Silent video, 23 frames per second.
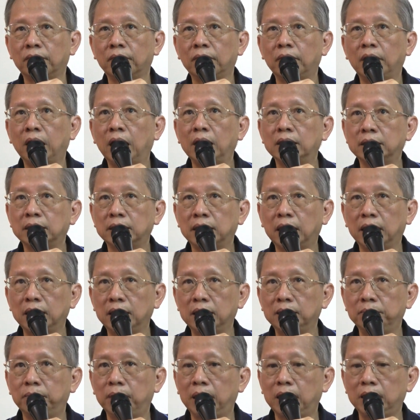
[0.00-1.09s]
That
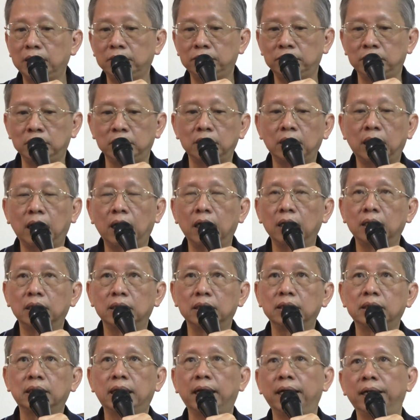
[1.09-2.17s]
silent mind will
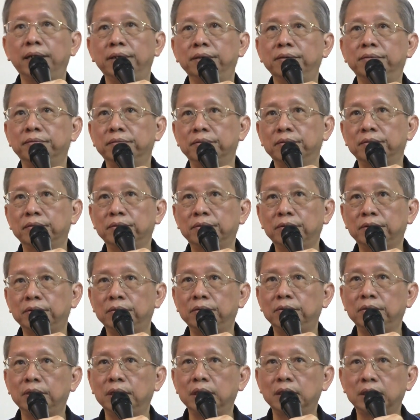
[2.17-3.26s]
understand
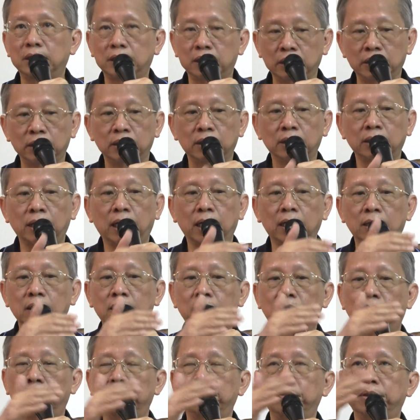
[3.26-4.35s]
through its
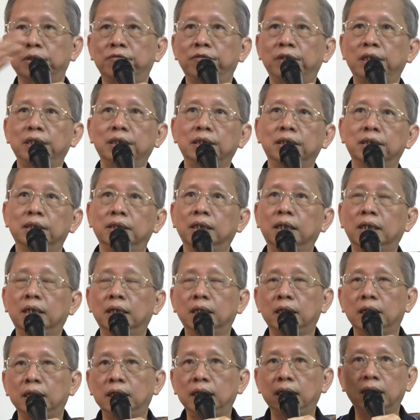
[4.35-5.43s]
silent observation.
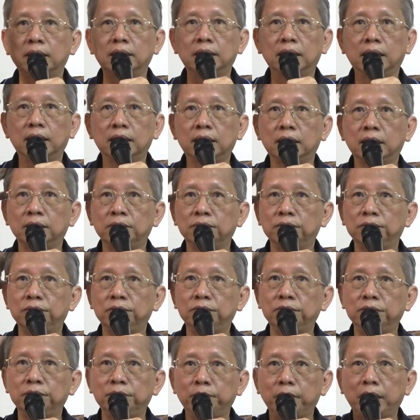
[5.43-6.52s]
It has nothing to do
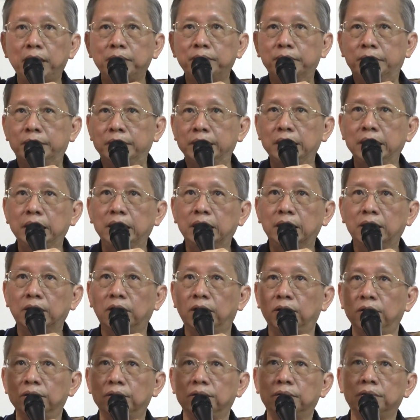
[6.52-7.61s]
with memory,
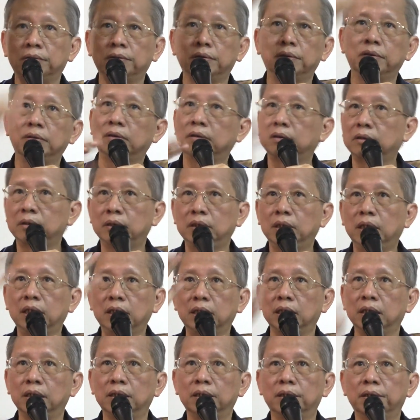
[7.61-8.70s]
thought,
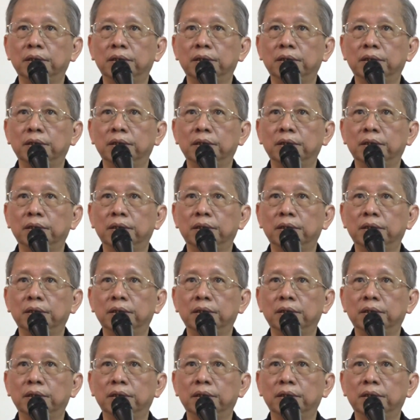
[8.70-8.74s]
nothing.